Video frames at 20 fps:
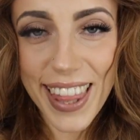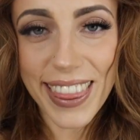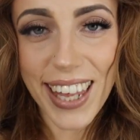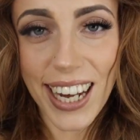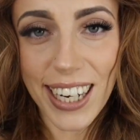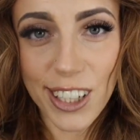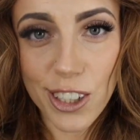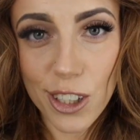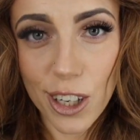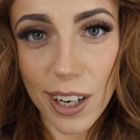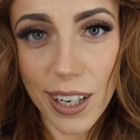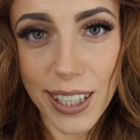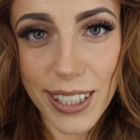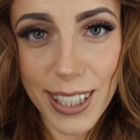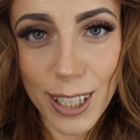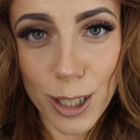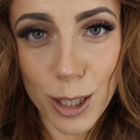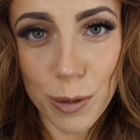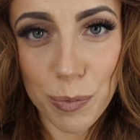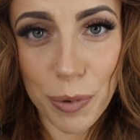Thanks, Charlotte
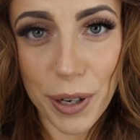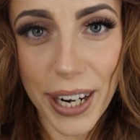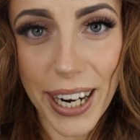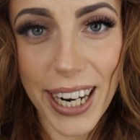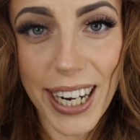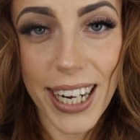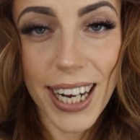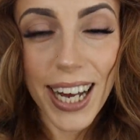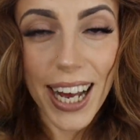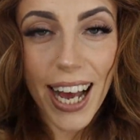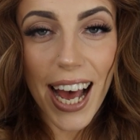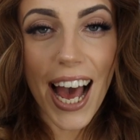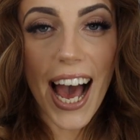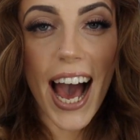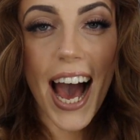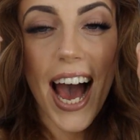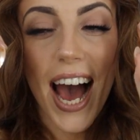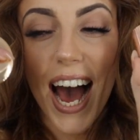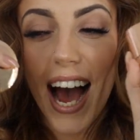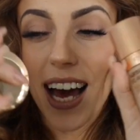Tilbury.
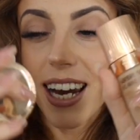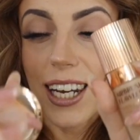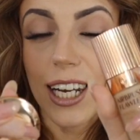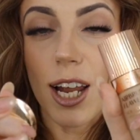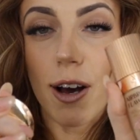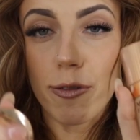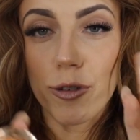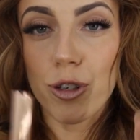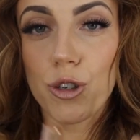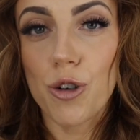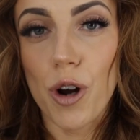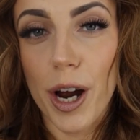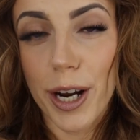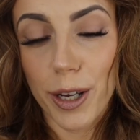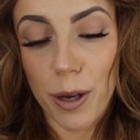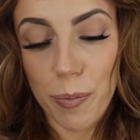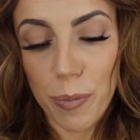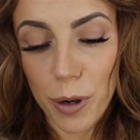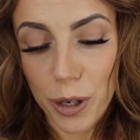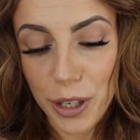Loved
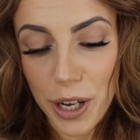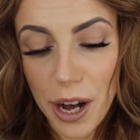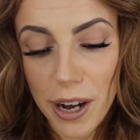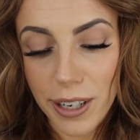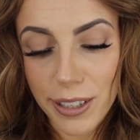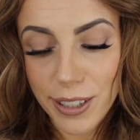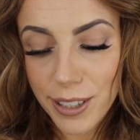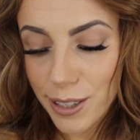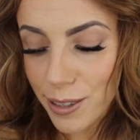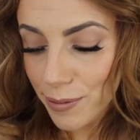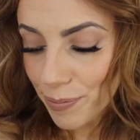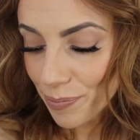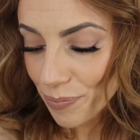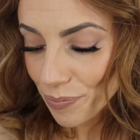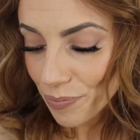trying your products.